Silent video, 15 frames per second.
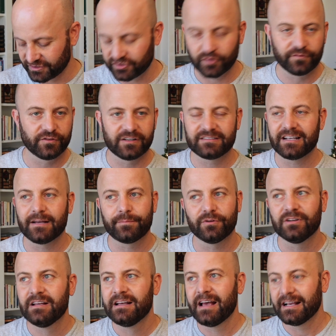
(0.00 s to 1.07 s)
So for
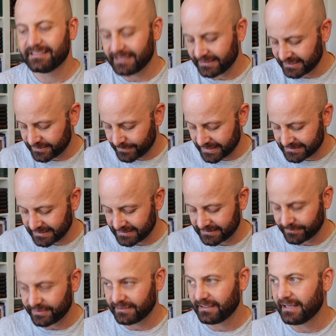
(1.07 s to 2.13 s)
example, a sentence might say
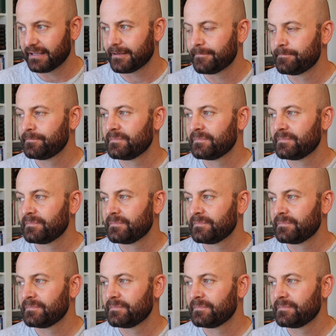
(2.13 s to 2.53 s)
something like,